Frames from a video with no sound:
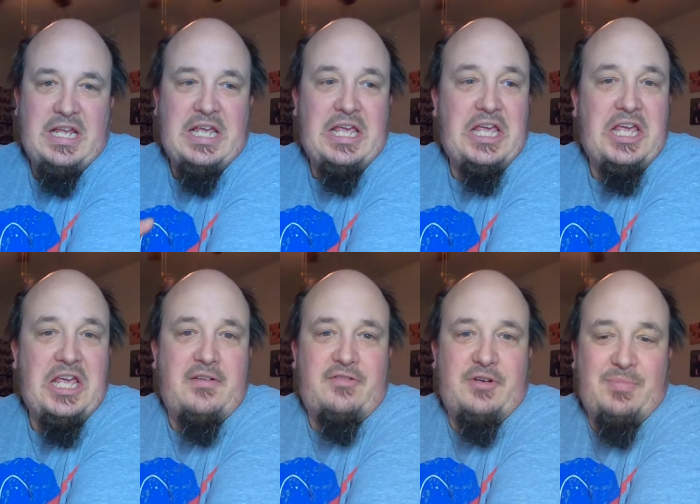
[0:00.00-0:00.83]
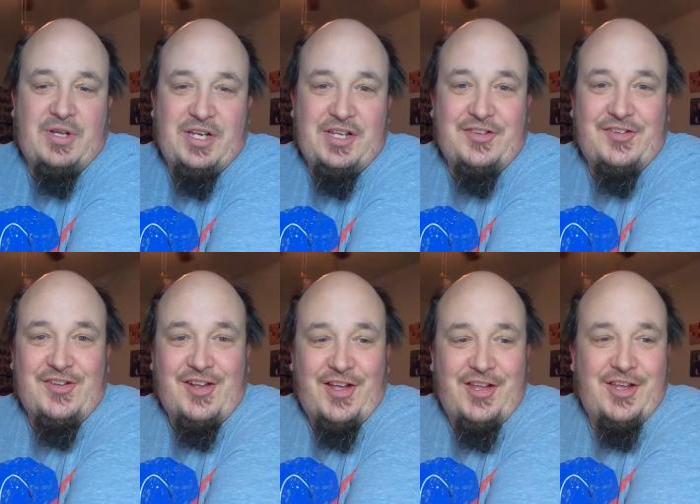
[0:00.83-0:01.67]
Hey everybody, it's
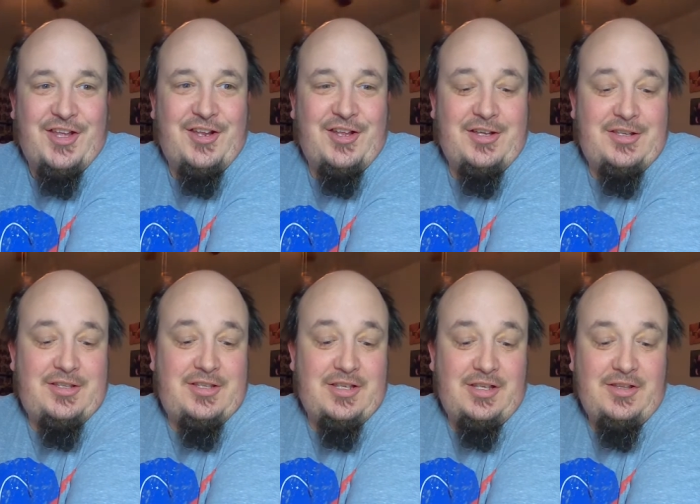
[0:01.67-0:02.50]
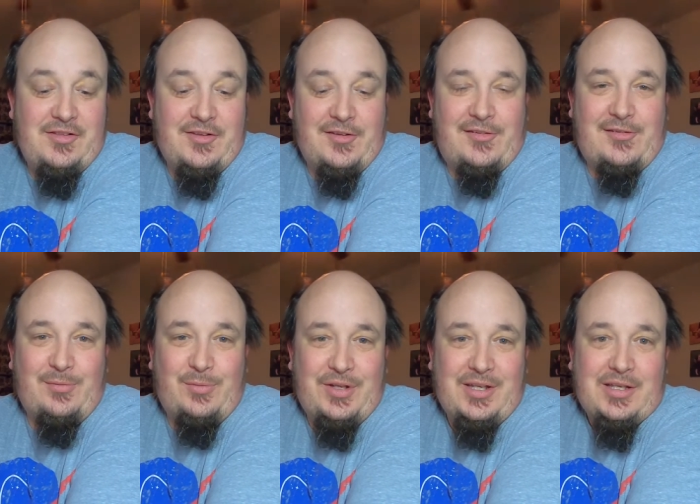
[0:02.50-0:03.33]
Knothead again this
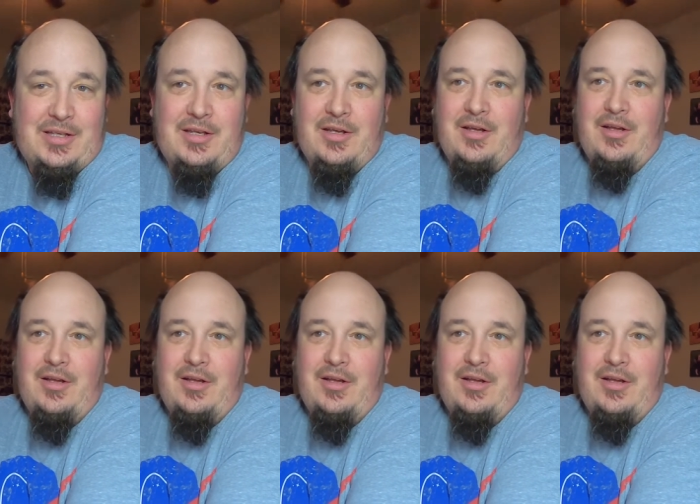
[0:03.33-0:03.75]
week.